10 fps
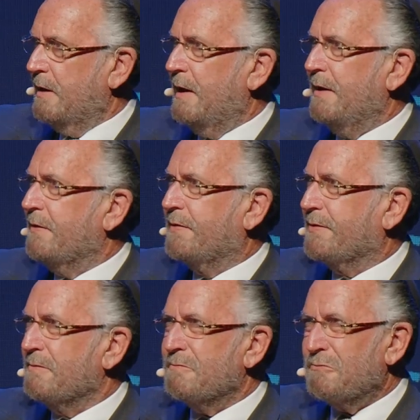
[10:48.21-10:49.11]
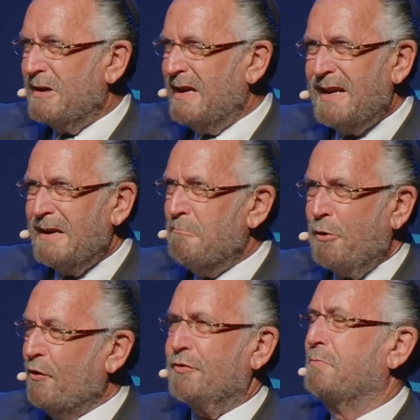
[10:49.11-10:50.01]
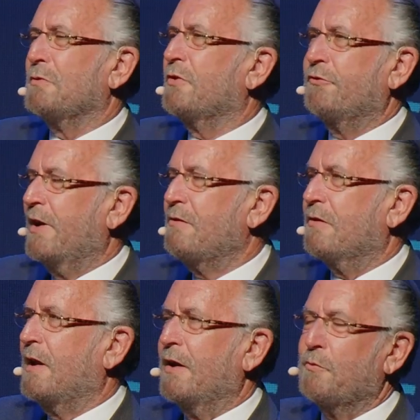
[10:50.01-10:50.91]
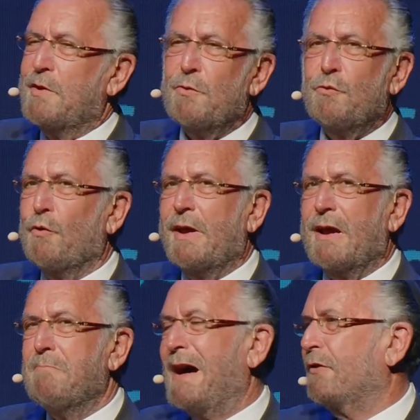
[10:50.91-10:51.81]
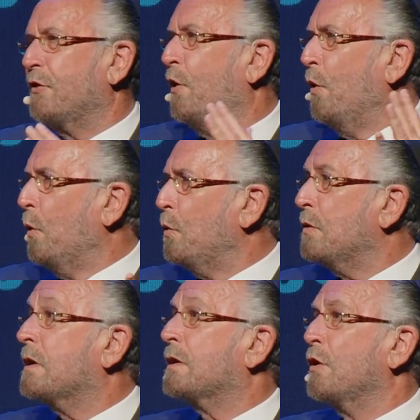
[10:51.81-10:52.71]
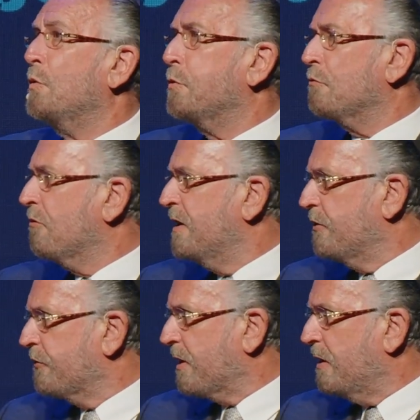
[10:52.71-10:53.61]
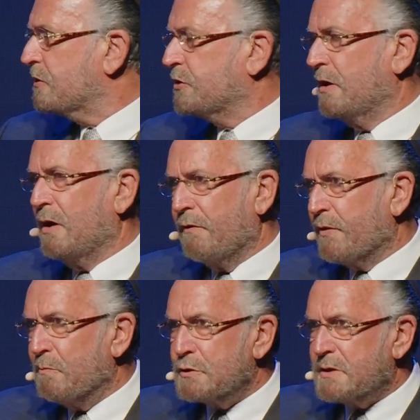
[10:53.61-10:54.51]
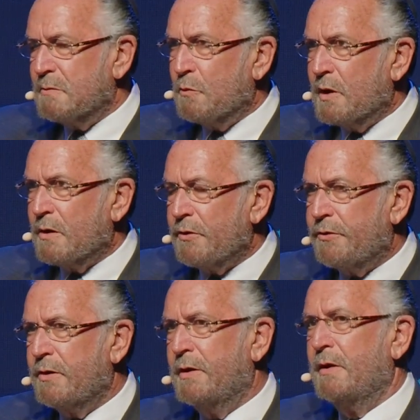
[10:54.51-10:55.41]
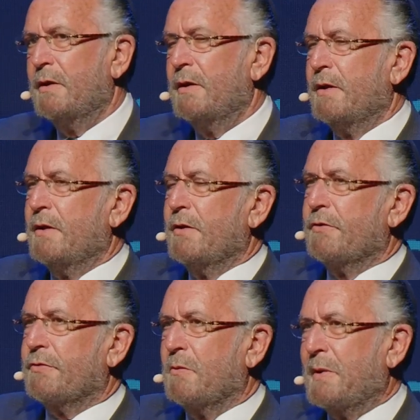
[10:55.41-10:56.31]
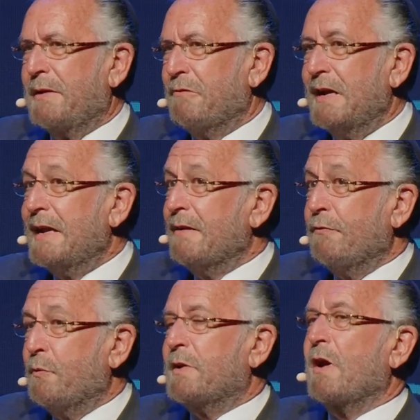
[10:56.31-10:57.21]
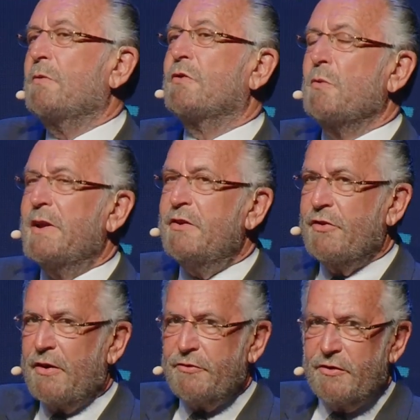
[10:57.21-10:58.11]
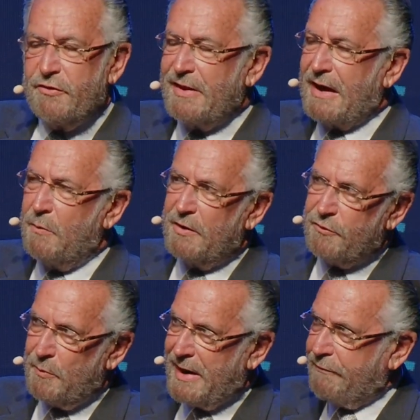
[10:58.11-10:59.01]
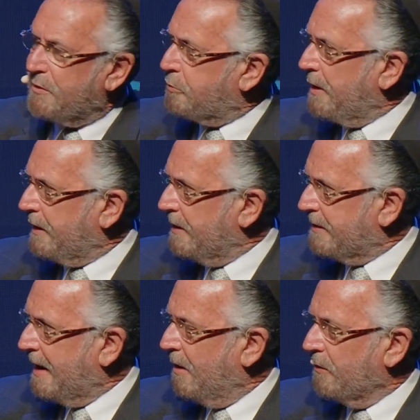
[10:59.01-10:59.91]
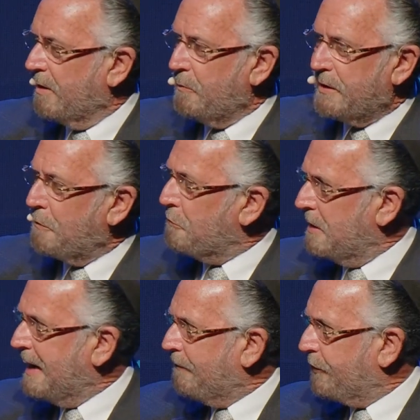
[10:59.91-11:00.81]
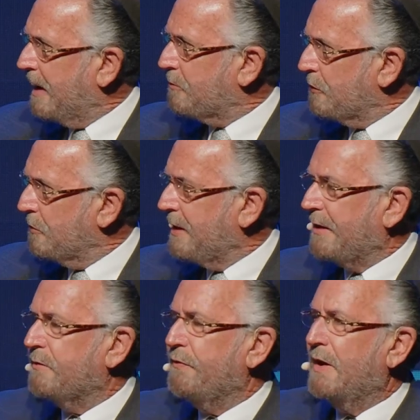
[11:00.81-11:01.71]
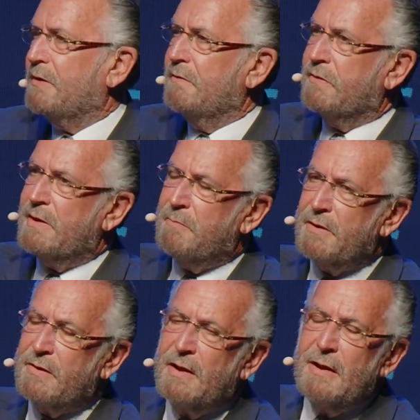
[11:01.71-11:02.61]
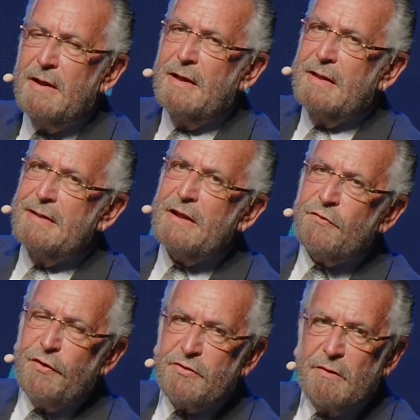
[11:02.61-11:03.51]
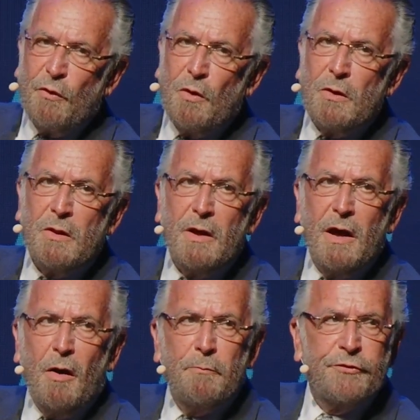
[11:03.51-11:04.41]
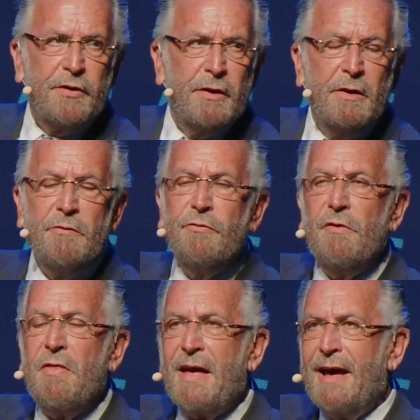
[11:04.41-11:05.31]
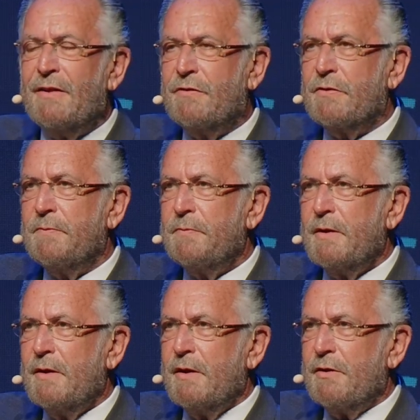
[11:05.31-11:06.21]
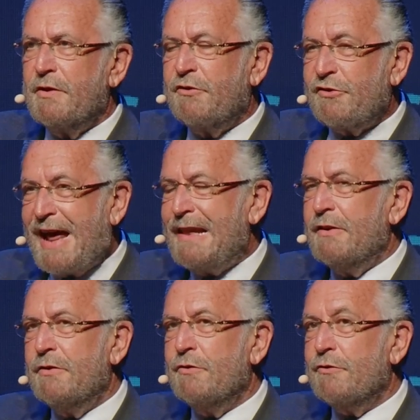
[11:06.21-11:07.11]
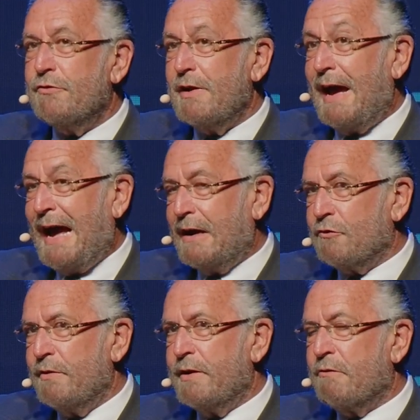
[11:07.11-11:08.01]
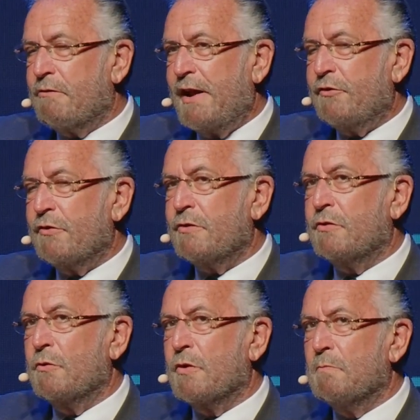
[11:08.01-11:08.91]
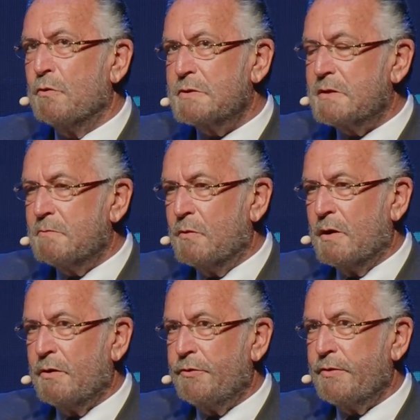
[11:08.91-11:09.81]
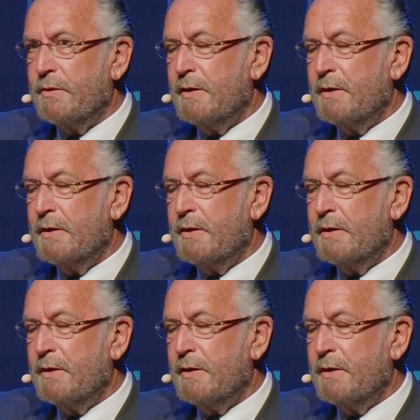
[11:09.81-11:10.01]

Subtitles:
It's really impossible to generalize when you're talking about a whole global religious culture of the Muslim world. So we really, if we're going to do any justice to that question, we have to break it down, and we don't really time to do that effectively. But let's first of all observe that the challenge actually in relation to the Muslim world,